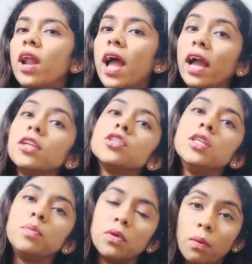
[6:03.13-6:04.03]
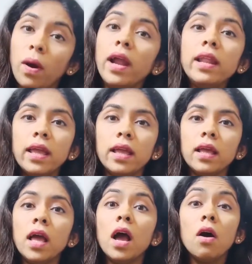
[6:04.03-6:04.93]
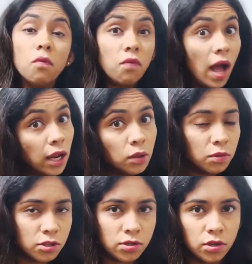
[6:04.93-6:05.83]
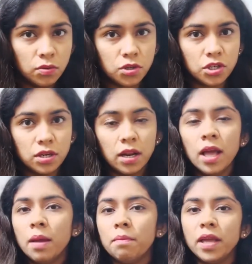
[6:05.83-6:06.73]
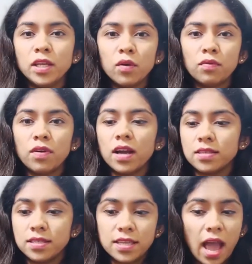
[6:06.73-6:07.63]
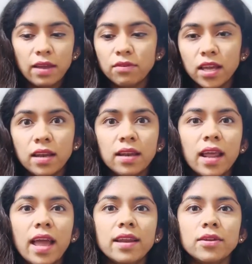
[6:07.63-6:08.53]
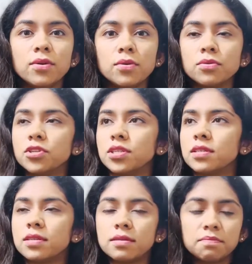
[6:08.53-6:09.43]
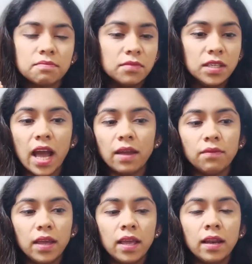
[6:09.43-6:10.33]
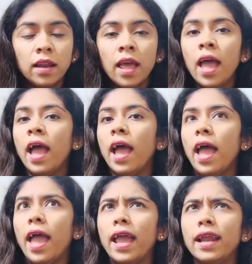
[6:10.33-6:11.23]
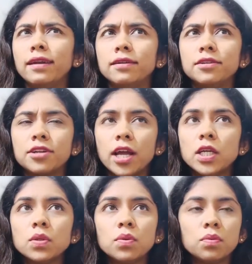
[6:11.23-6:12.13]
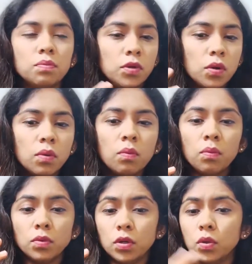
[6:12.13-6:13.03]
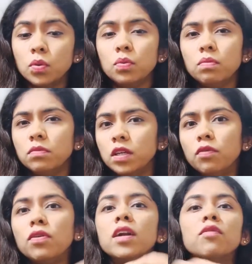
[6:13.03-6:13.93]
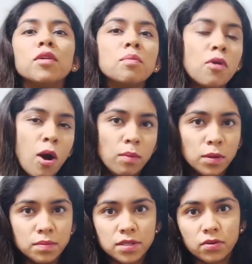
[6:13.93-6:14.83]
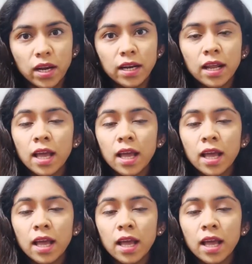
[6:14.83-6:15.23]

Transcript: actually providing a valuable solution. Many of us dive in and, you know, just dive in and try to, you know, do different problems, right?